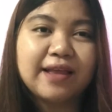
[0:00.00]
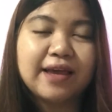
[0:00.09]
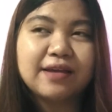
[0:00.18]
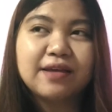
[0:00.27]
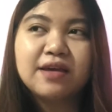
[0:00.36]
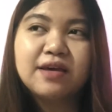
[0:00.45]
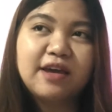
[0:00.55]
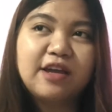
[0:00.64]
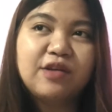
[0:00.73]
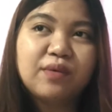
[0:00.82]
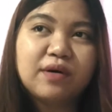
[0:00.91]
Like
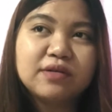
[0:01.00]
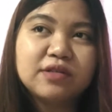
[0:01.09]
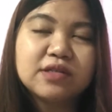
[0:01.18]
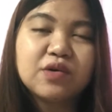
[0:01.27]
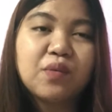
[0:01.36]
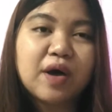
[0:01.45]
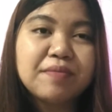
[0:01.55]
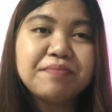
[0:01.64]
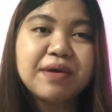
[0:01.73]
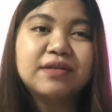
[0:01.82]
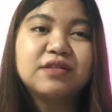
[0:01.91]
in just a
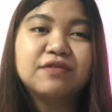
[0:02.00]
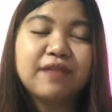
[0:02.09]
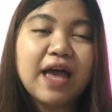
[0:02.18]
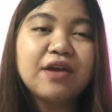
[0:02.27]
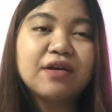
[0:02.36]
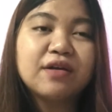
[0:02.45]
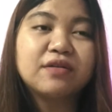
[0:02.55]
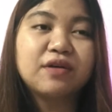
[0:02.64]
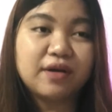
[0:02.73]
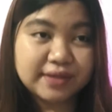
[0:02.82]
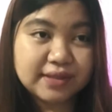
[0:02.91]
one-page flyer
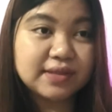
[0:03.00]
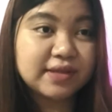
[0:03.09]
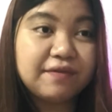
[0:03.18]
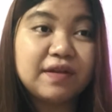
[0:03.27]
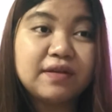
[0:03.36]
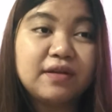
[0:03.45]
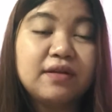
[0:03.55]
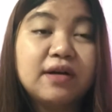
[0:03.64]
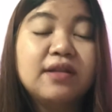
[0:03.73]
can cost $70.